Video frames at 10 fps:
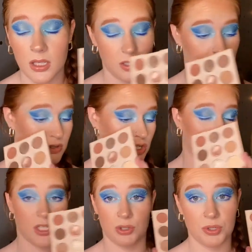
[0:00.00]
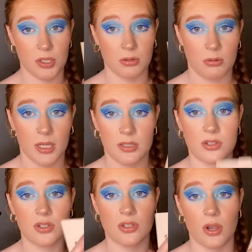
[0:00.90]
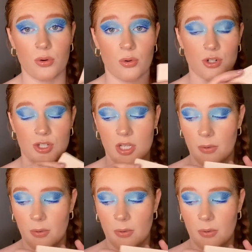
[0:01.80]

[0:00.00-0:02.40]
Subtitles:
You do. It's so gorgeous.